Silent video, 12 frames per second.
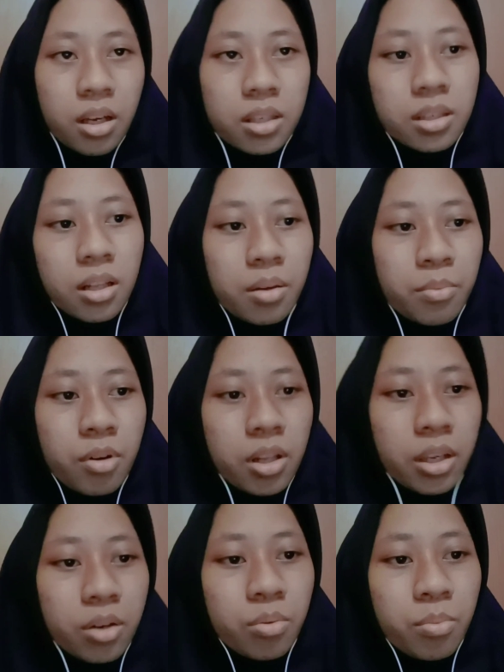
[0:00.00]

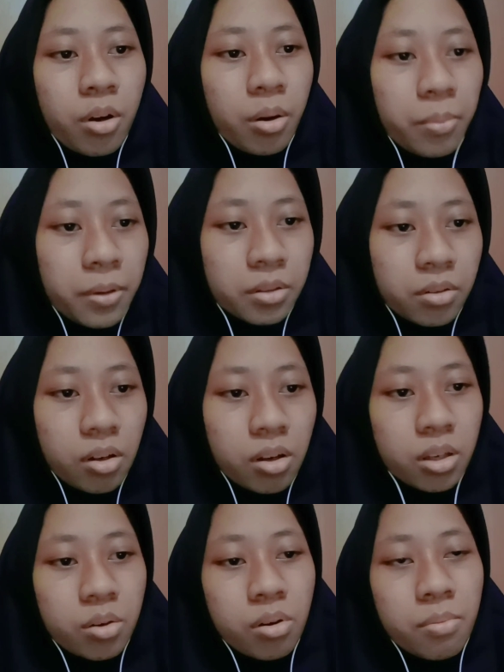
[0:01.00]
Assalamualaikum
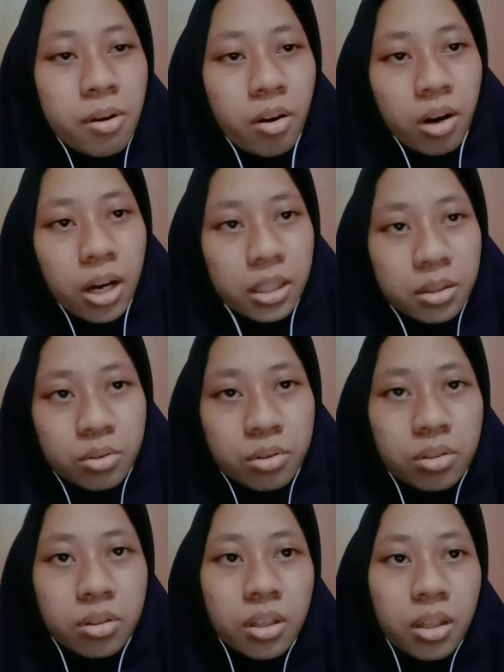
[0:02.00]
warahmatullahi
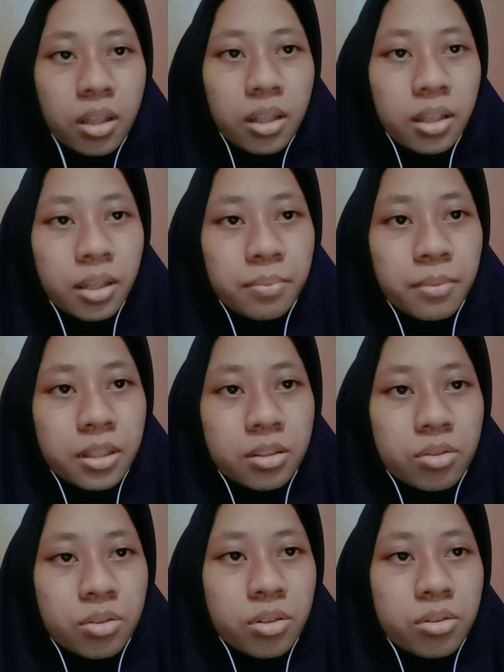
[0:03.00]
wabarakatuh. Let
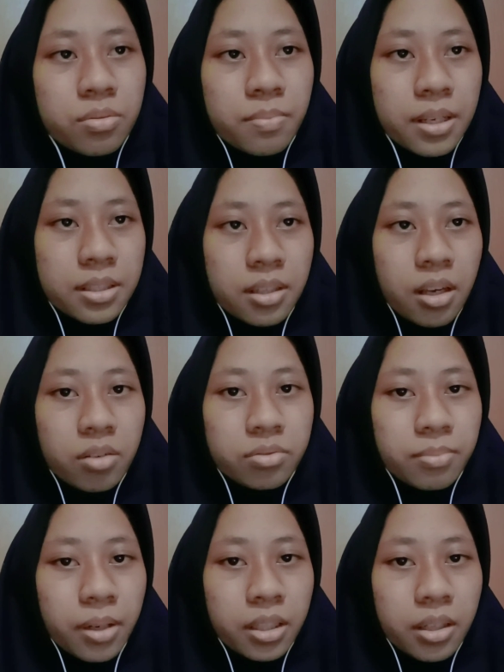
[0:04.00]
me introduce
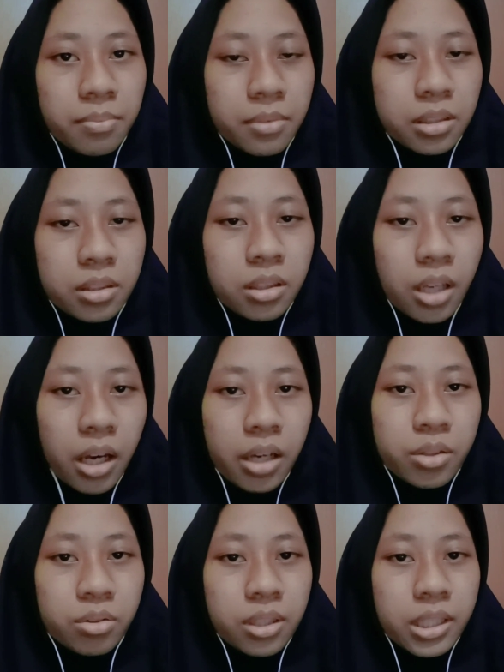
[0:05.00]
myself. My name is Diah
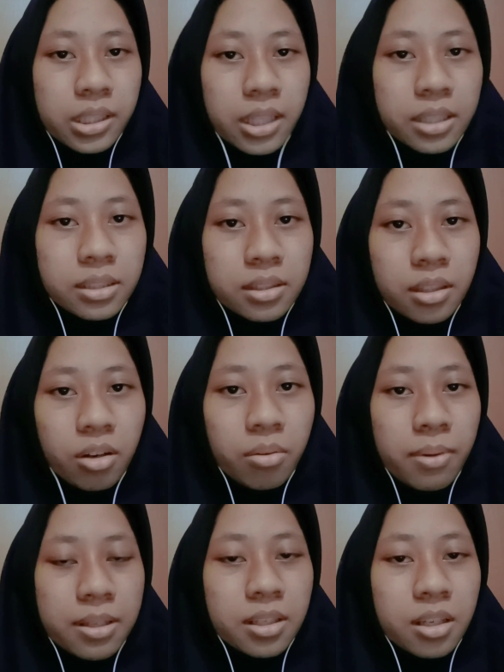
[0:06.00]
Ayu Thyrta
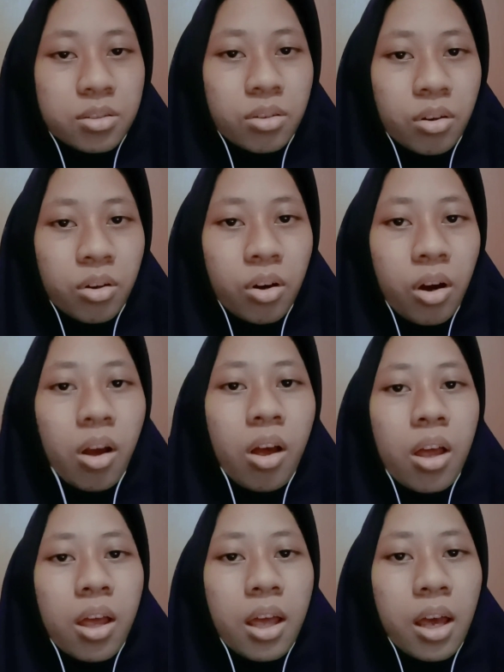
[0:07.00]
Istiqomah Joko.
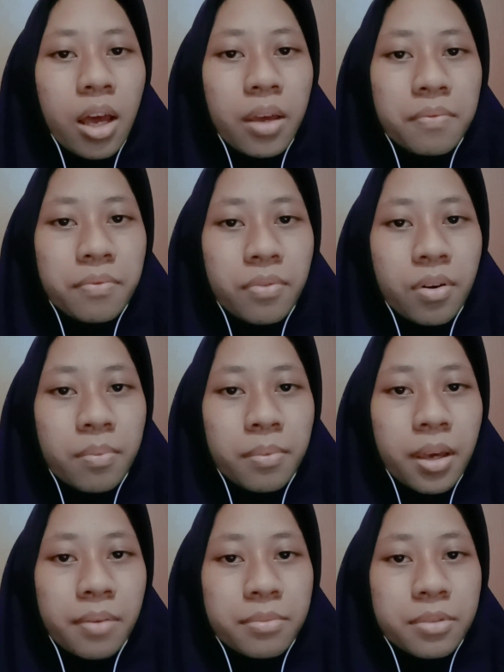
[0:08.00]
I'm
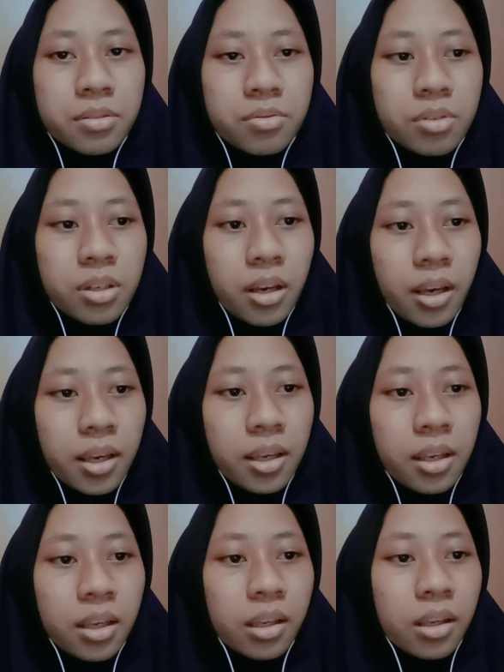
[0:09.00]
from Chemistry
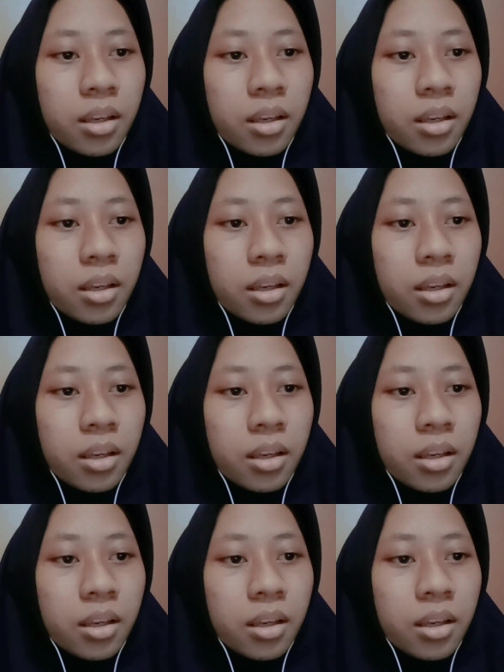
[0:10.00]
A.